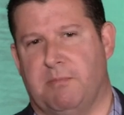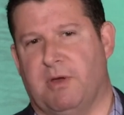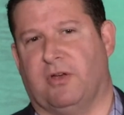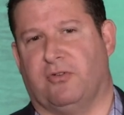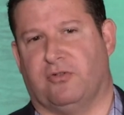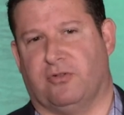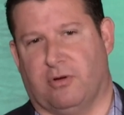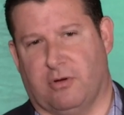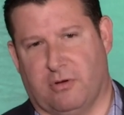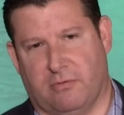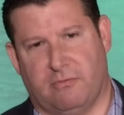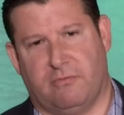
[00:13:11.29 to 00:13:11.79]

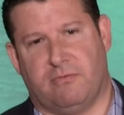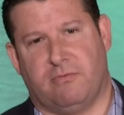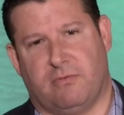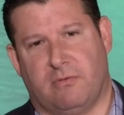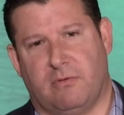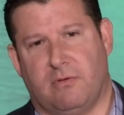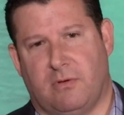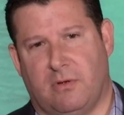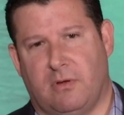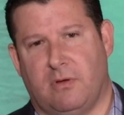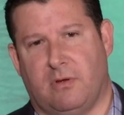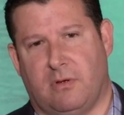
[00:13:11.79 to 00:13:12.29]
picture of,
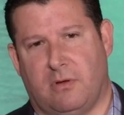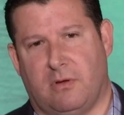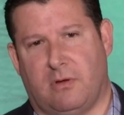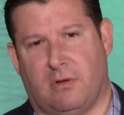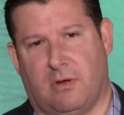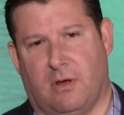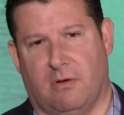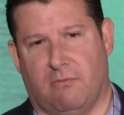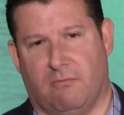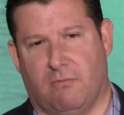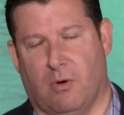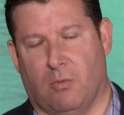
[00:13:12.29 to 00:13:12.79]

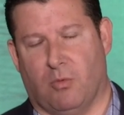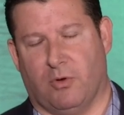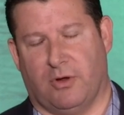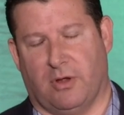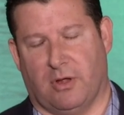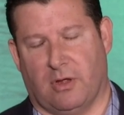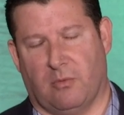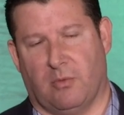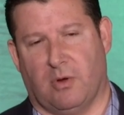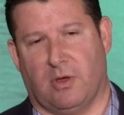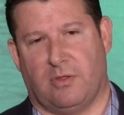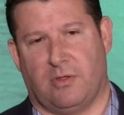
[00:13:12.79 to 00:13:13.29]
of what we're
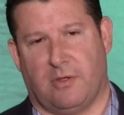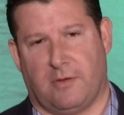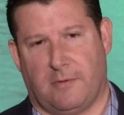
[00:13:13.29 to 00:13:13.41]
dealing with.